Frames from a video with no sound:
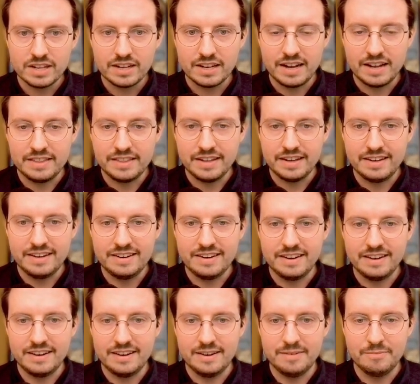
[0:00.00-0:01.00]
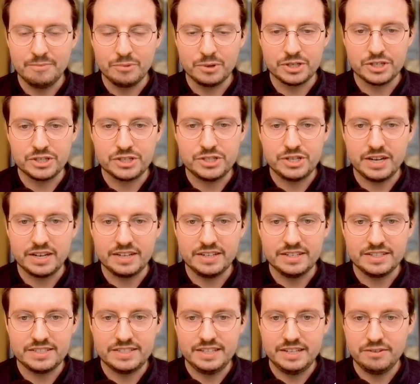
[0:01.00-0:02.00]
And then we're just checking to
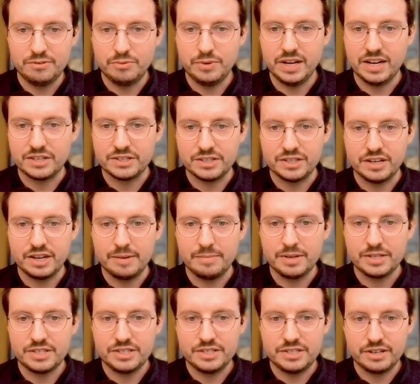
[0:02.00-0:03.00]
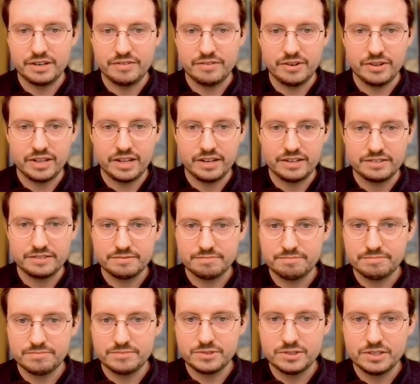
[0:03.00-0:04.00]
see if we actually got a message out of all that
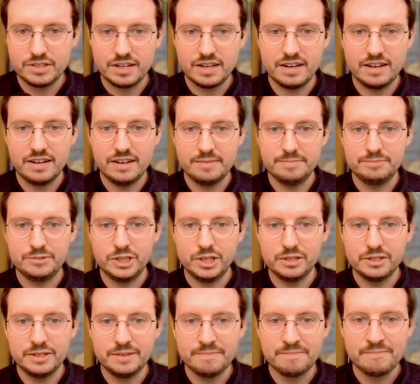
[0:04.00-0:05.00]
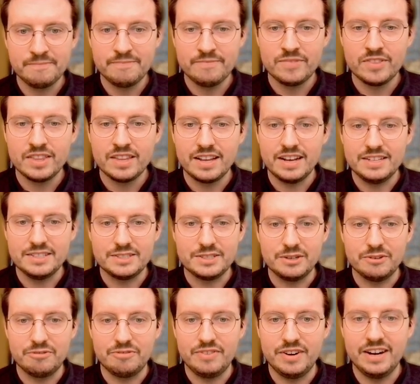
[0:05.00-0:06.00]
junk. And so
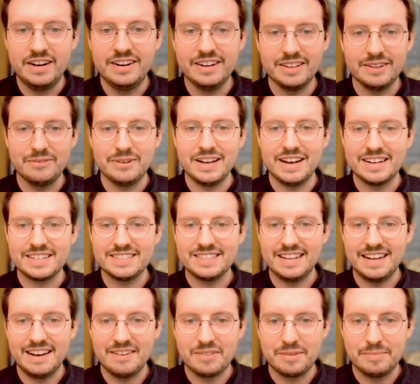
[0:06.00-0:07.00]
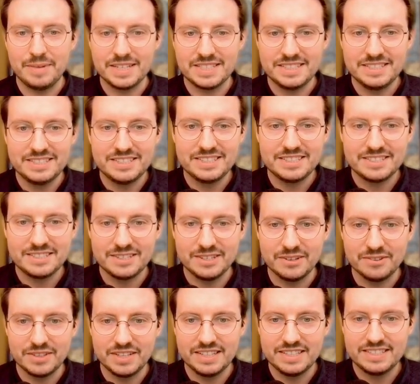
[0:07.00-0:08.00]
finally we actually have the message. So
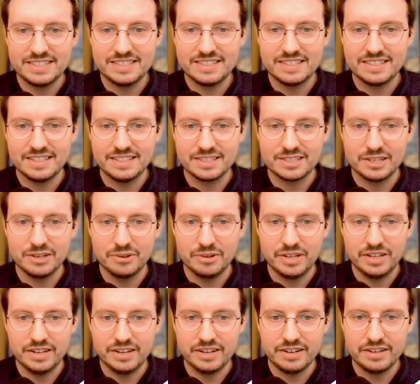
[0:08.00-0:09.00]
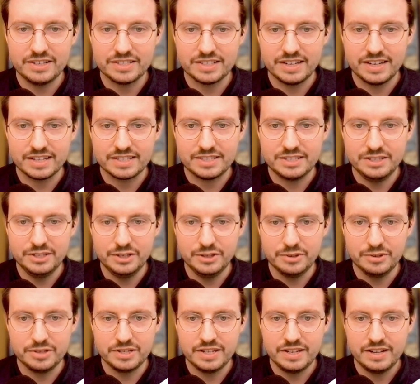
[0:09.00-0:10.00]
this code here is going to
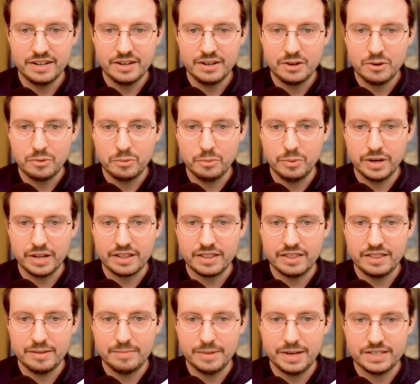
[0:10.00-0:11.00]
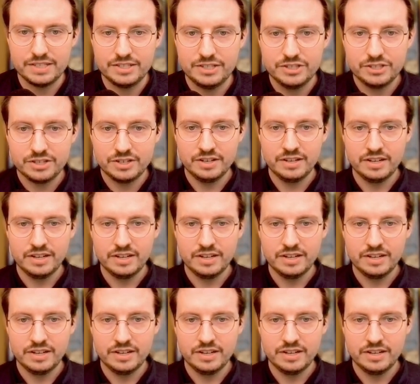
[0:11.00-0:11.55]
execute with the message.